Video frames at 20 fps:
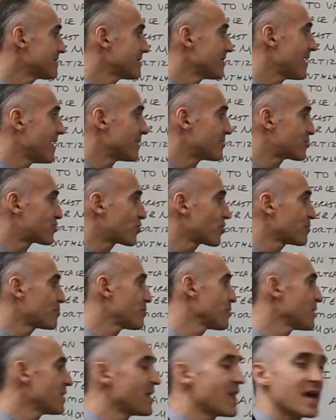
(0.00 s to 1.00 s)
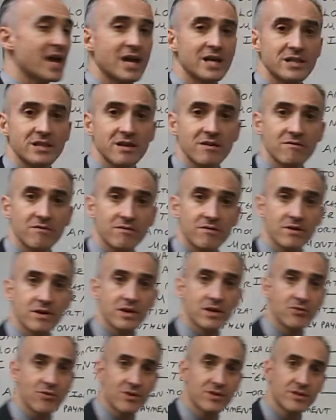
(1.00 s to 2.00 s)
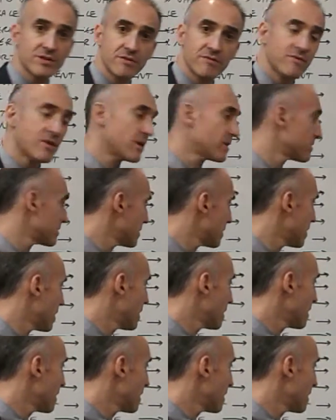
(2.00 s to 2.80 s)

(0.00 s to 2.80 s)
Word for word: had a triple negative credit event.